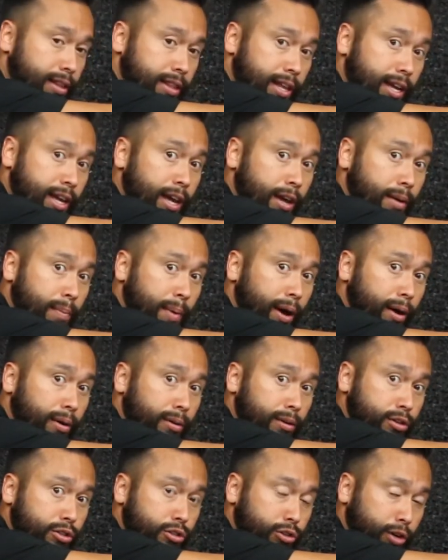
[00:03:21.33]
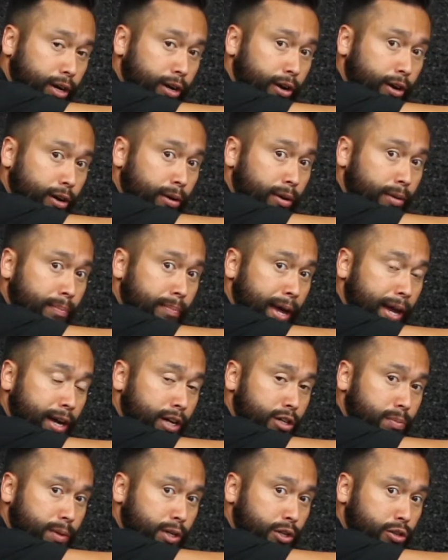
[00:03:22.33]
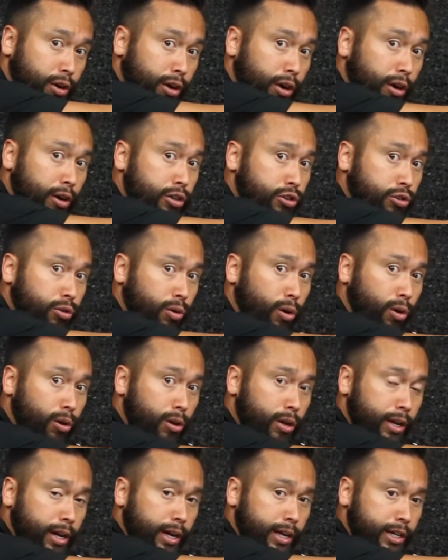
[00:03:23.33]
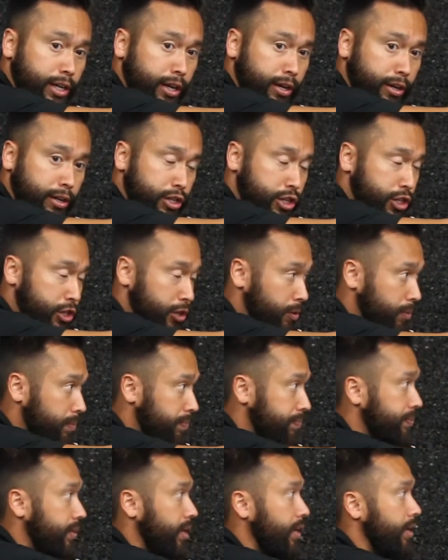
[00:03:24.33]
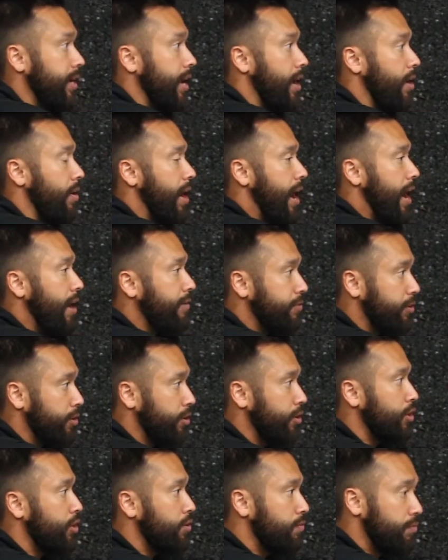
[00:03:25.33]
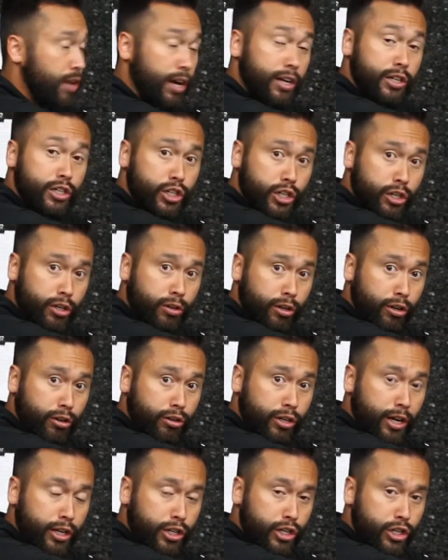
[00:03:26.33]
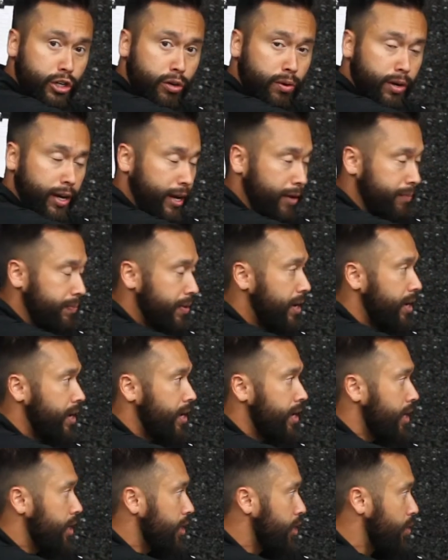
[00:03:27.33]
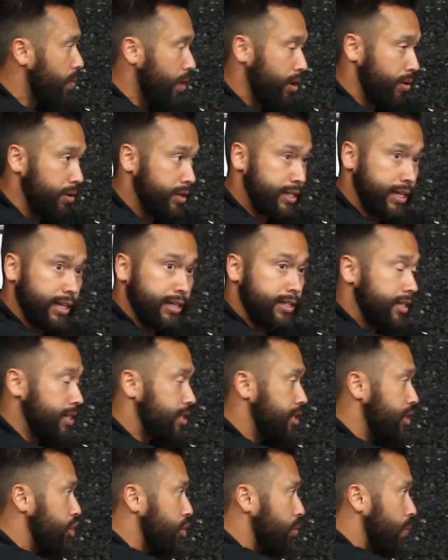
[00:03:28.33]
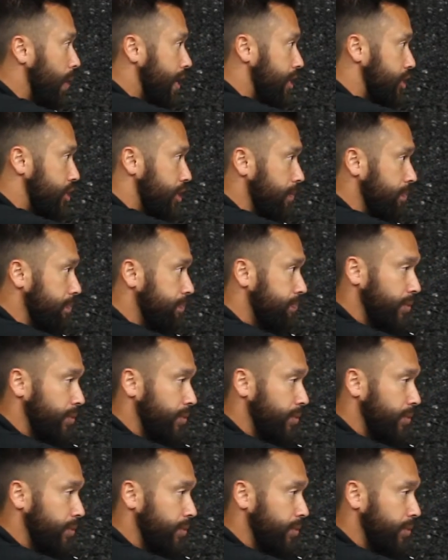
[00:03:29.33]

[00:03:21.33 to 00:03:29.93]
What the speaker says: thinking about trigger management, trigger control until you can shoot. Now, after you're done shooting, you want to assess the situation,